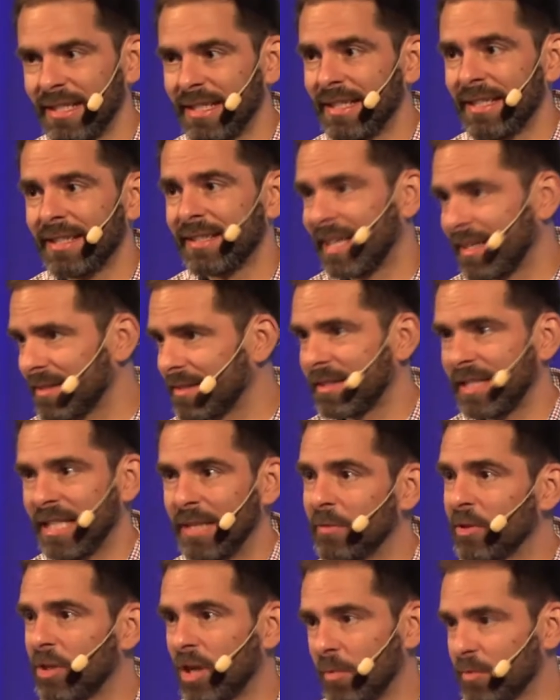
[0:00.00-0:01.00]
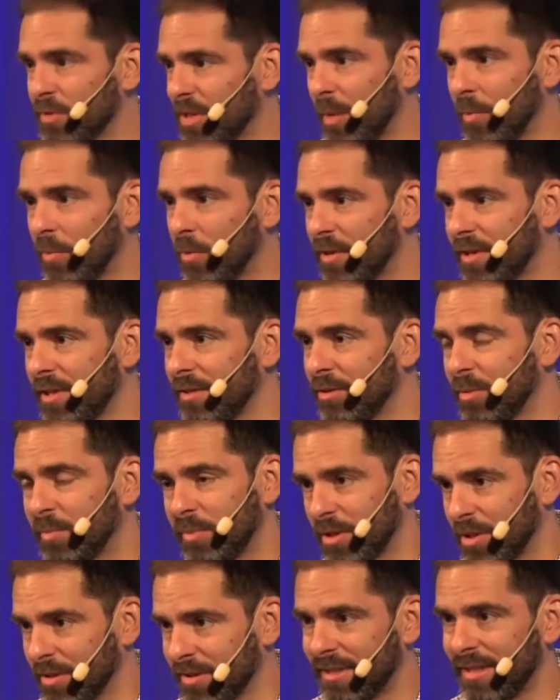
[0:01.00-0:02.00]
that team comes up with a new
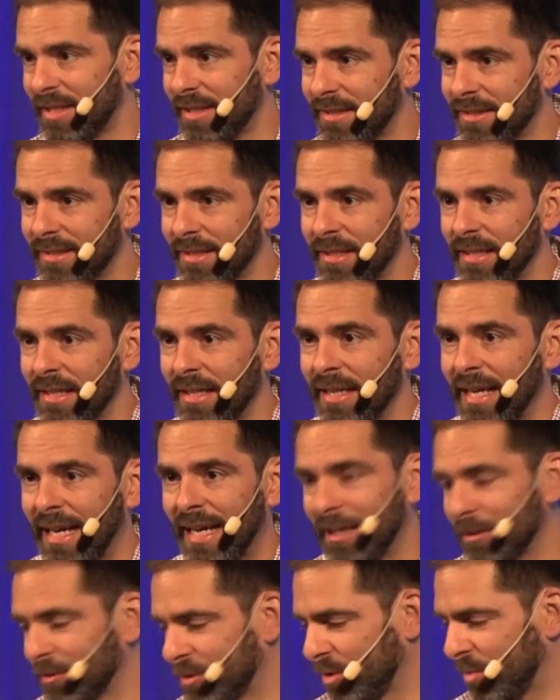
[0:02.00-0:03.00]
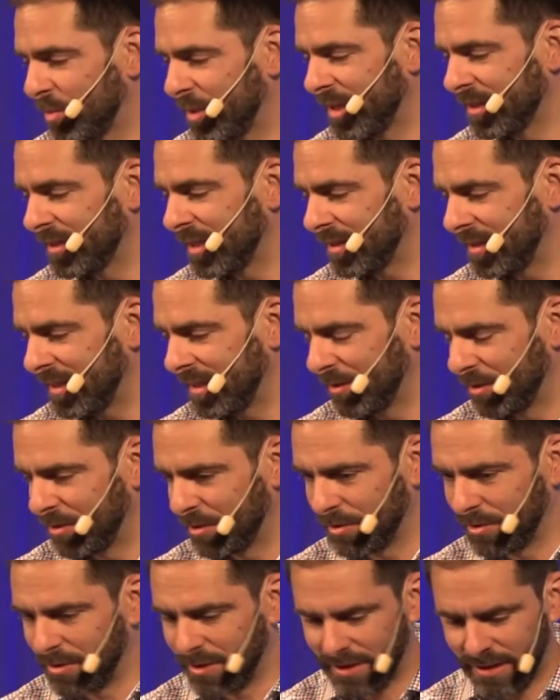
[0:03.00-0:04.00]
process, how to bring that
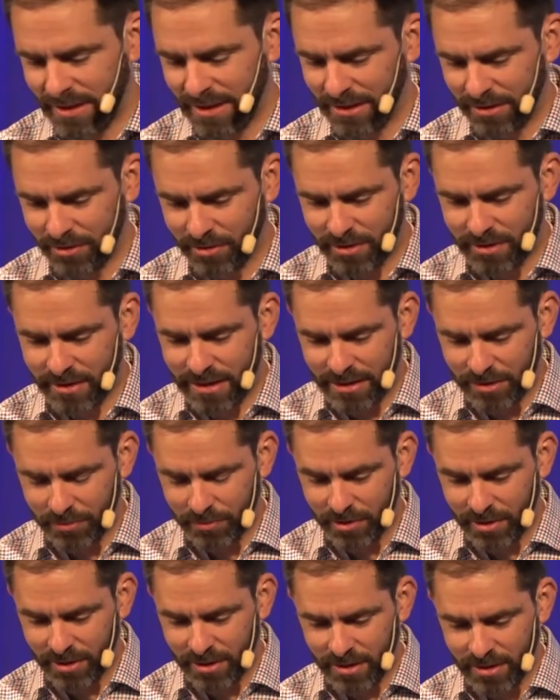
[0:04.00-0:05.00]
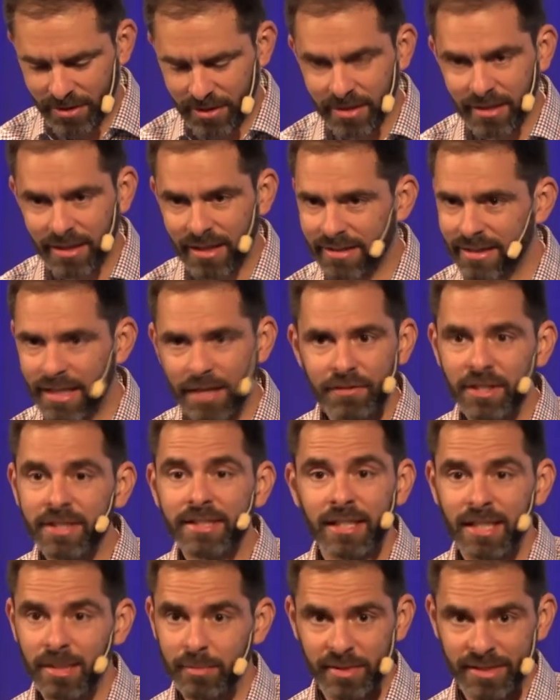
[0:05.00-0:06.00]
into the network. And every
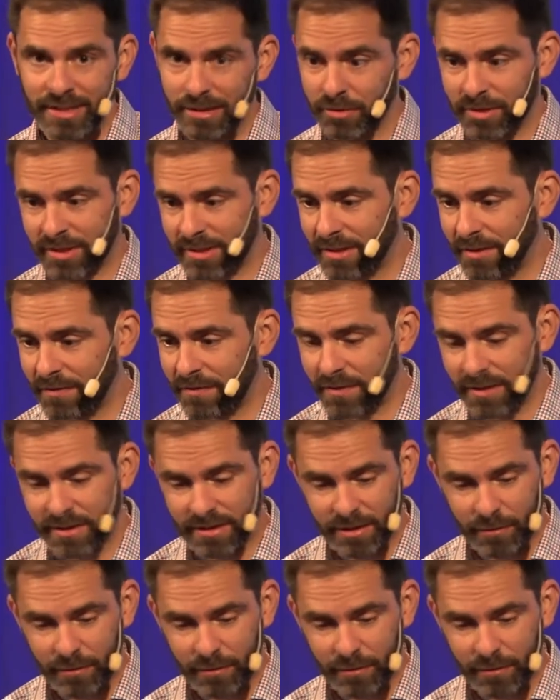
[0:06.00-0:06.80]
time it looks different.